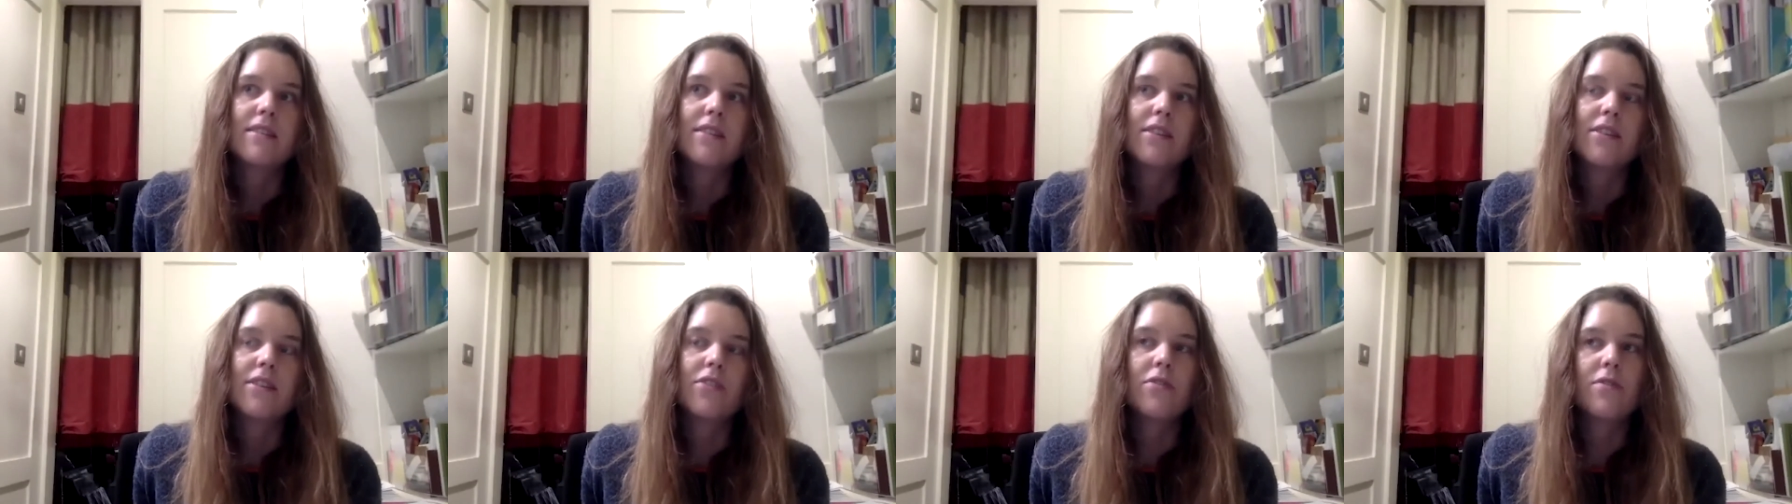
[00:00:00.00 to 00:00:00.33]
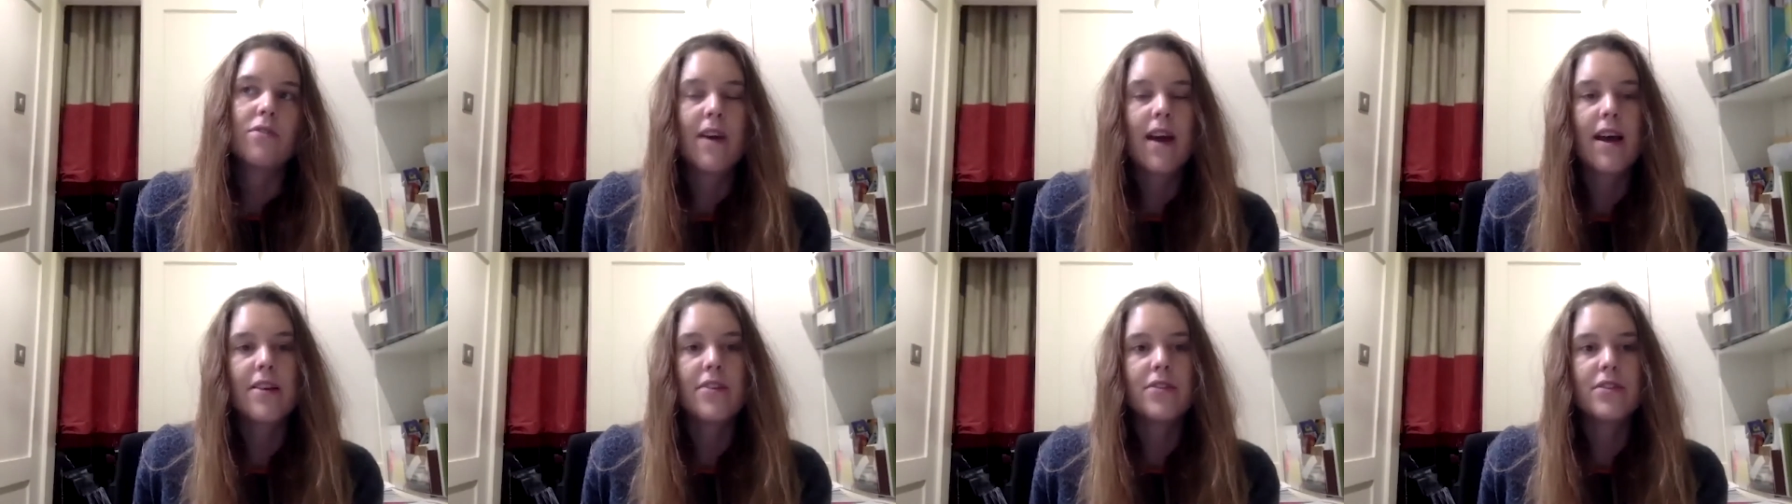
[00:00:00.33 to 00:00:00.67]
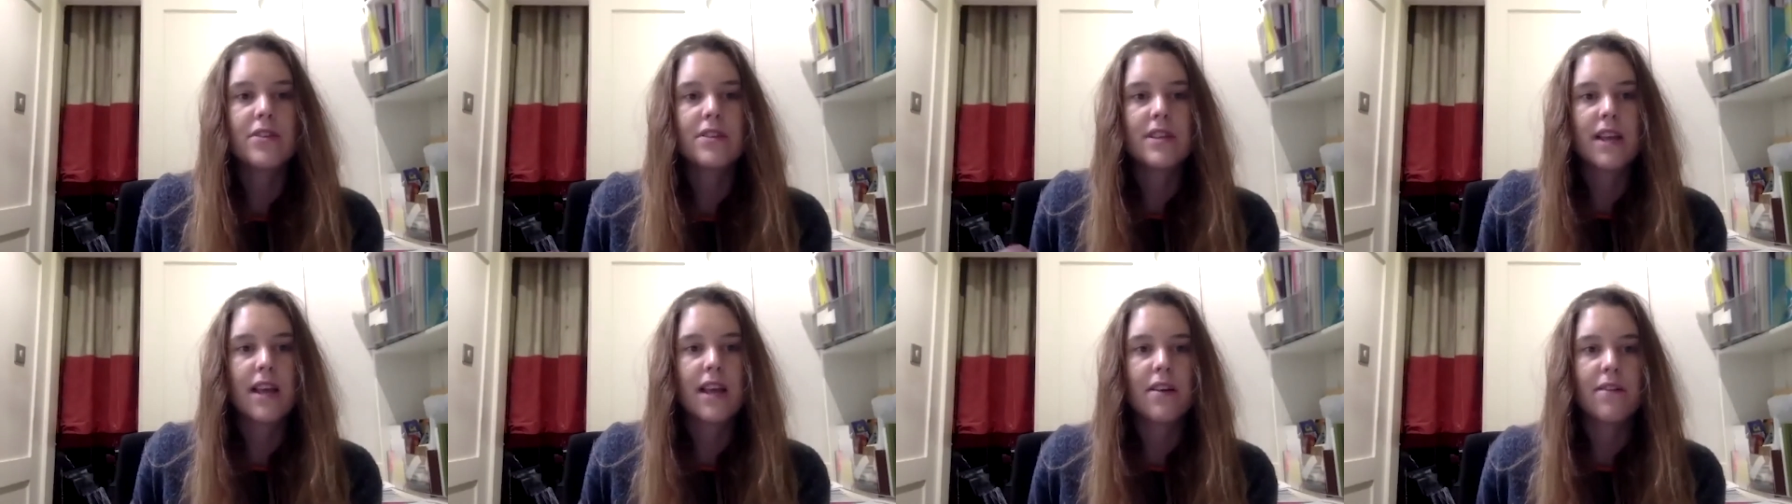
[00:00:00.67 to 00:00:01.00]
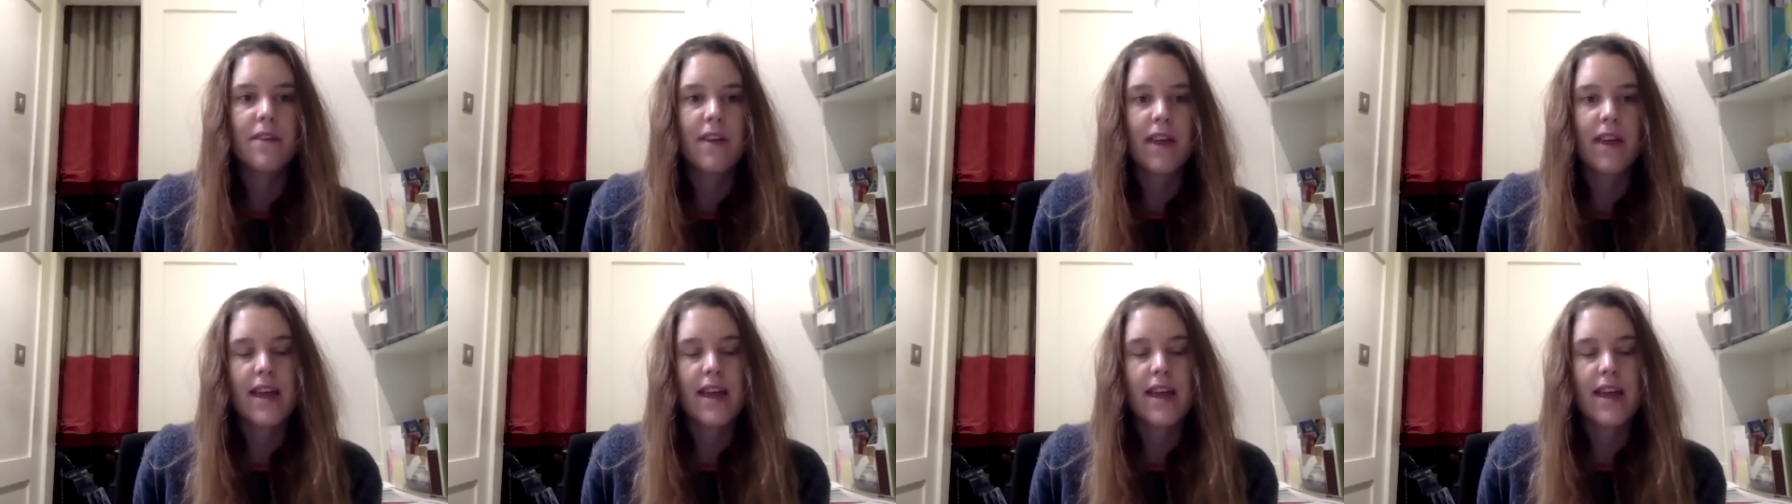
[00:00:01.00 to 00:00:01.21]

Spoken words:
that you found yourself